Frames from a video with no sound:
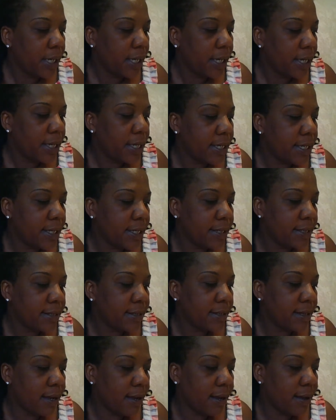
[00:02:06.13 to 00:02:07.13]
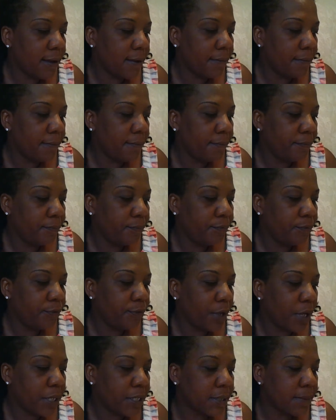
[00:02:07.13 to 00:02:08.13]
is
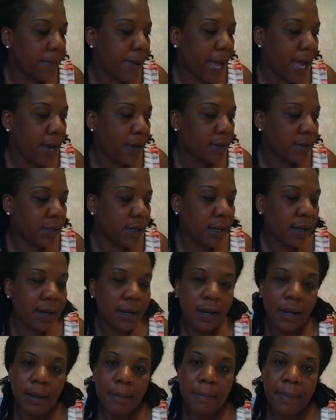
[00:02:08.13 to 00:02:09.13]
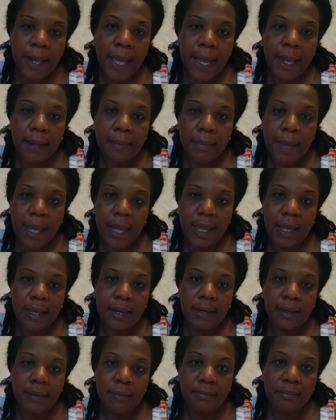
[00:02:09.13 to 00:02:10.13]
about a black
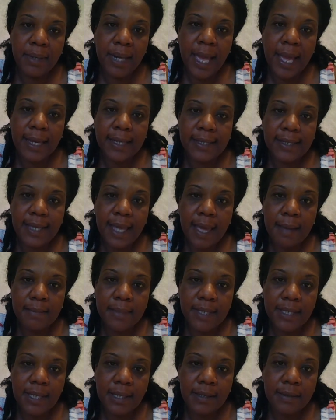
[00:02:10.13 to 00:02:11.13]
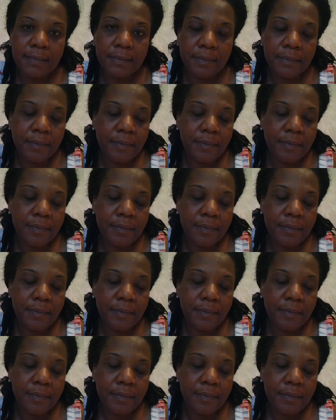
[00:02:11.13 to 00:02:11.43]
man, Black Samson,